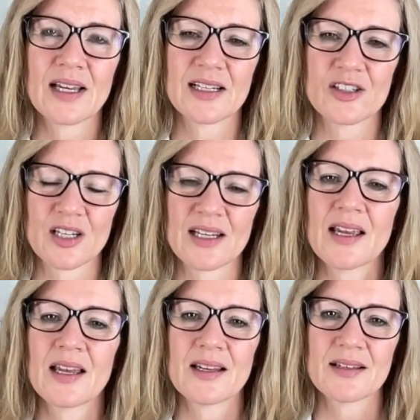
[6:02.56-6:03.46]
energy
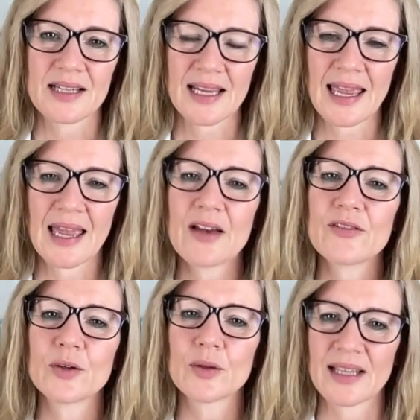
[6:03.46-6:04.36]
to care
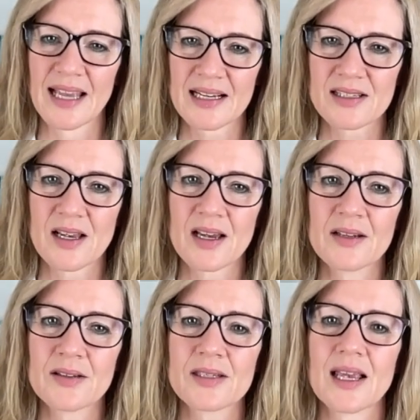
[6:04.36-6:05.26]
for the
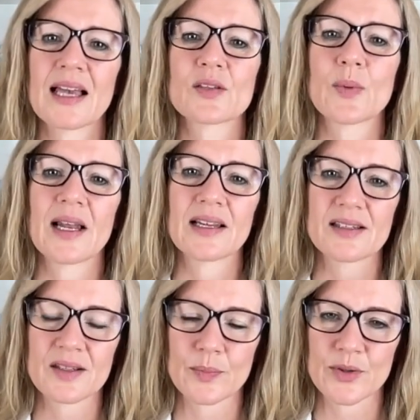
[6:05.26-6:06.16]
exiles as well
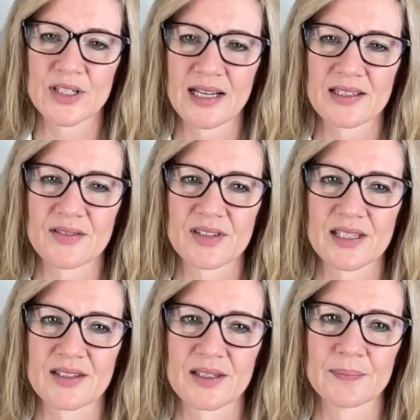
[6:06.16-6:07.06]
as the protective
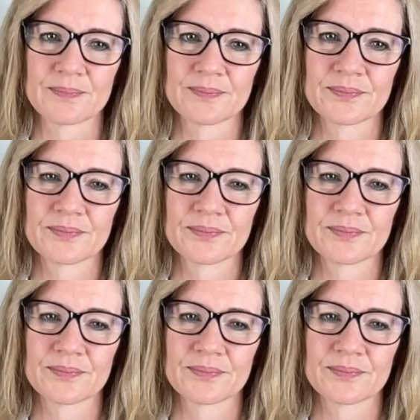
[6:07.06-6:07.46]
system.